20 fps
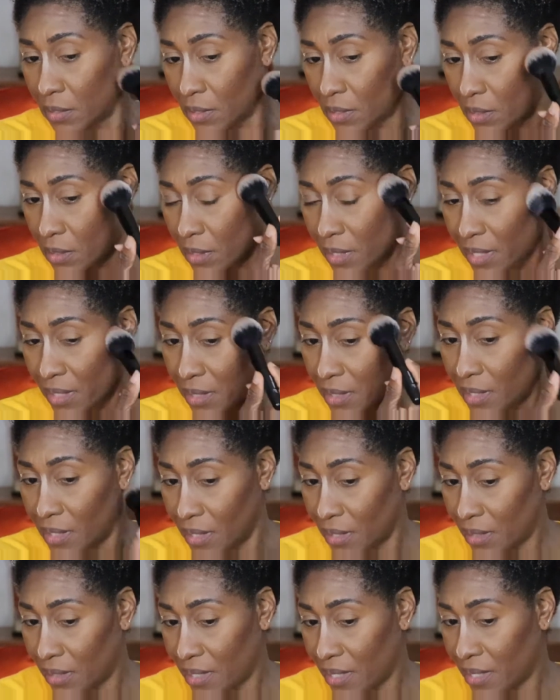So I
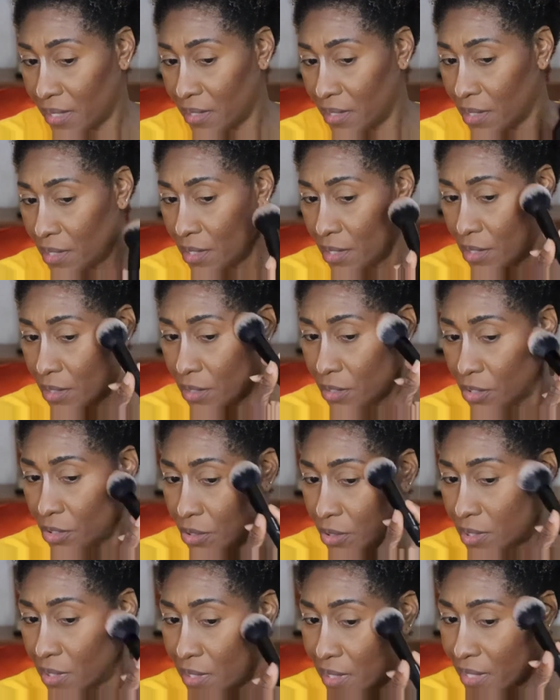think that
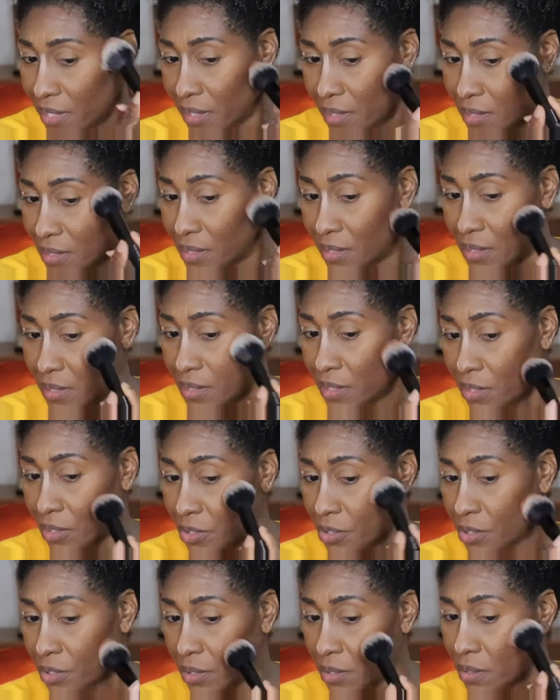using that
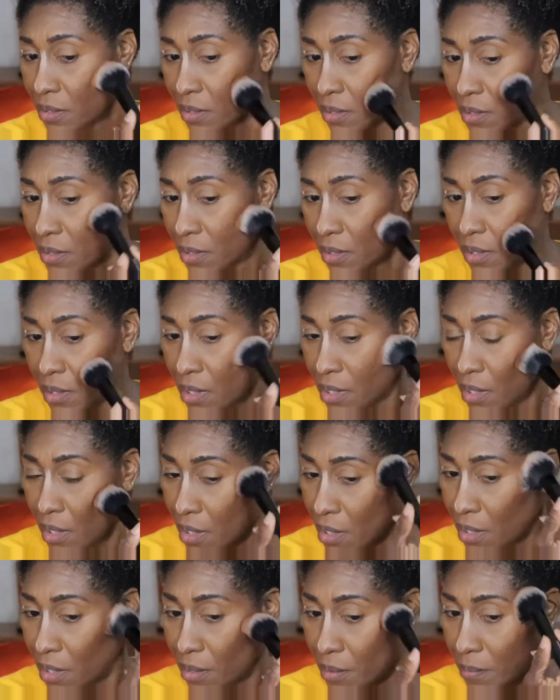concealer
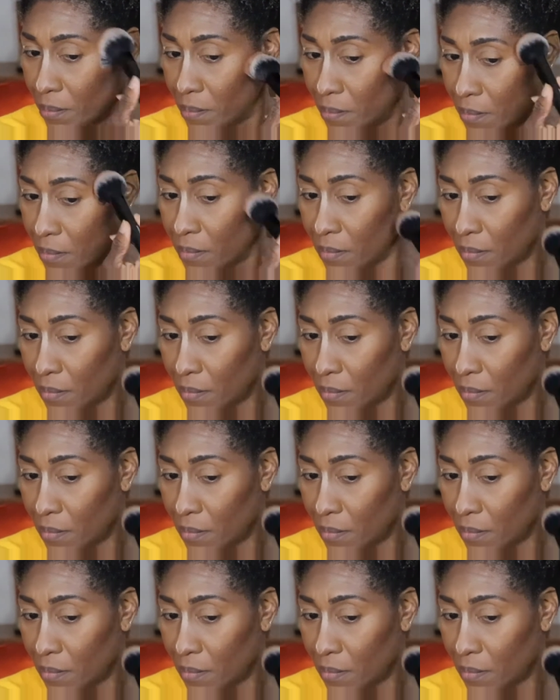um,